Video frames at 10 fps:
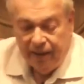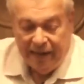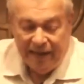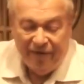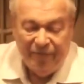
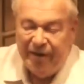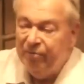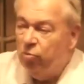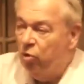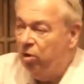And I have
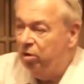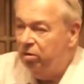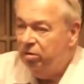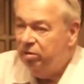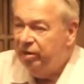many
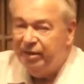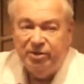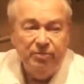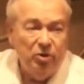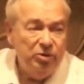more
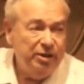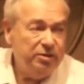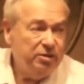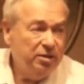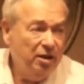
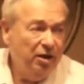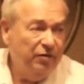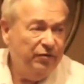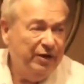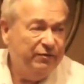testimonies
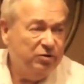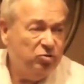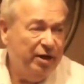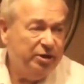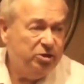of
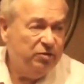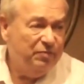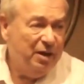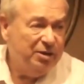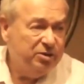infiltration
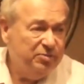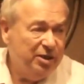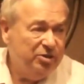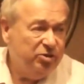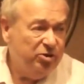of
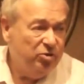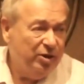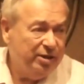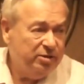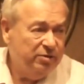Muslims into the
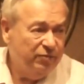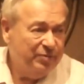U.S.